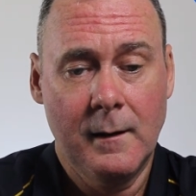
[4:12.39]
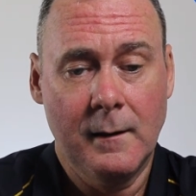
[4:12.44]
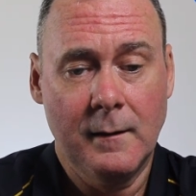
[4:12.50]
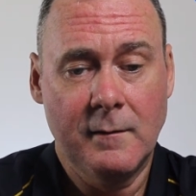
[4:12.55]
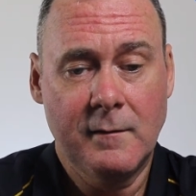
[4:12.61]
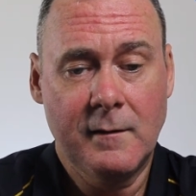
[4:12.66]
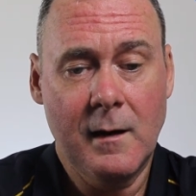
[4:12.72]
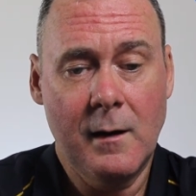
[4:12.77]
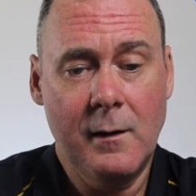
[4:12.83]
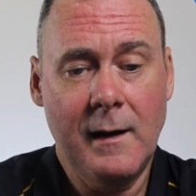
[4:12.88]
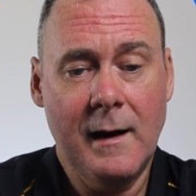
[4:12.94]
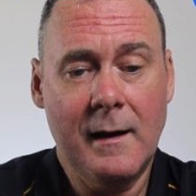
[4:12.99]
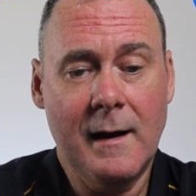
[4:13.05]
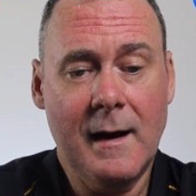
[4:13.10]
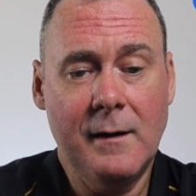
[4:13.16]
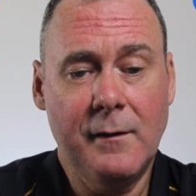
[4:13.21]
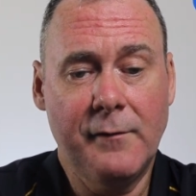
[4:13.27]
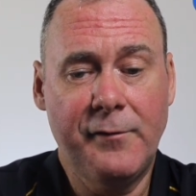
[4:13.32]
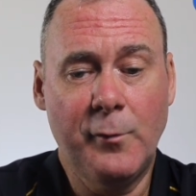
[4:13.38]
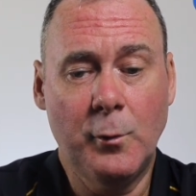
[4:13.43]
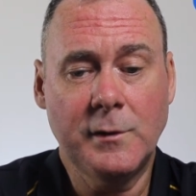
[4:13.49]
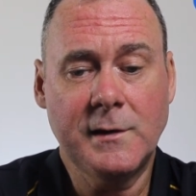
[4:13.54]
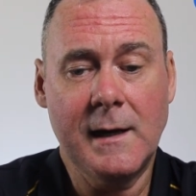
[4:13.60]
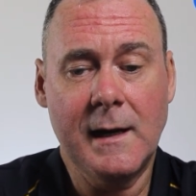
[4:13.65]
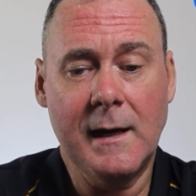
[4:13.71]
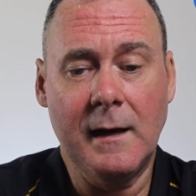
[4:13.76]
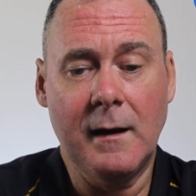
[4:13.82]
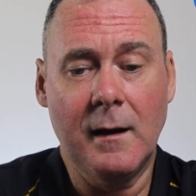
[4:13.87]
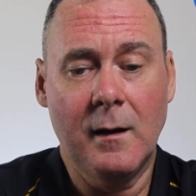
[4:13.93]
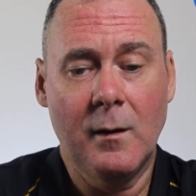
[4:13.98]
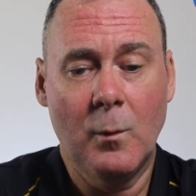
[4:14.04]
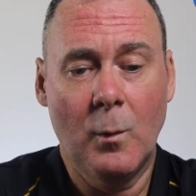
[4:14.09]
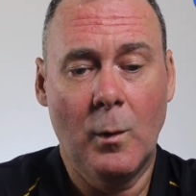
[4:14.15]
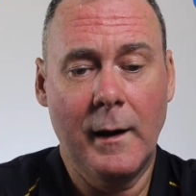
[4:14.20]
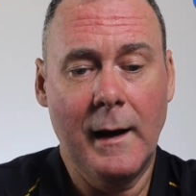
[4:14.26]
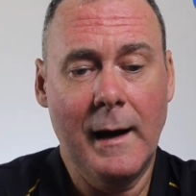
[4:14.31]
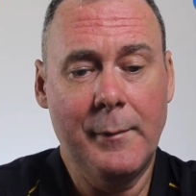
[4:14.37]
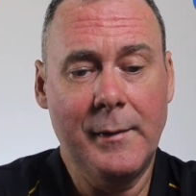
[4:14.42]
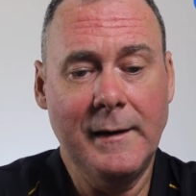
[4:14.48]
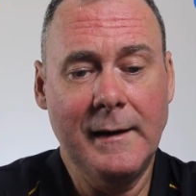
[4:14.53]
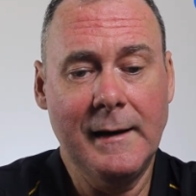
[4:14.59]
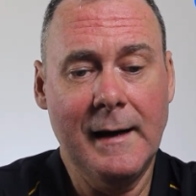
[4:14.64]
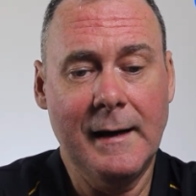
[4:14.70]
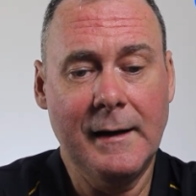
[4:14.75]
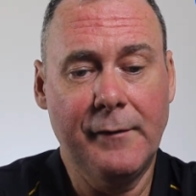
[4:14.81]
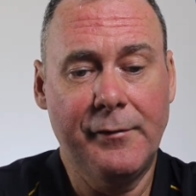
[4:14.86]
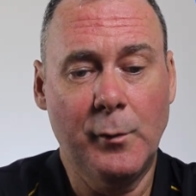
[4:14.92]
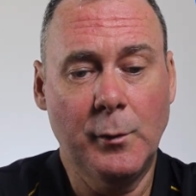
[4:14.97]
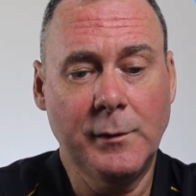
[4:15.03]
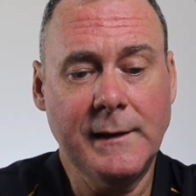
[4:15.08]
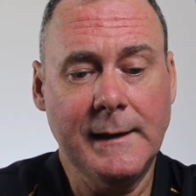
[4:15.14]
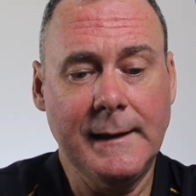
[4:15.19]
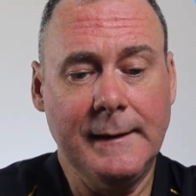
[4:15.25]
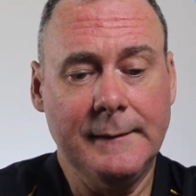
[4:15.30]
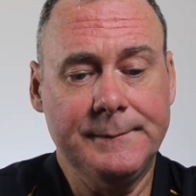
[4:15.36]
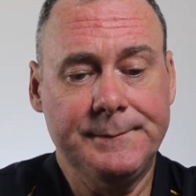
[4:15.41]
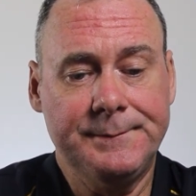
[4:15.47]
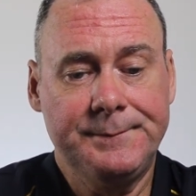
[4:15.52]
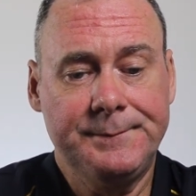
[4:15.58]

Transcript: Let's go now to under 14. What happened in under 14?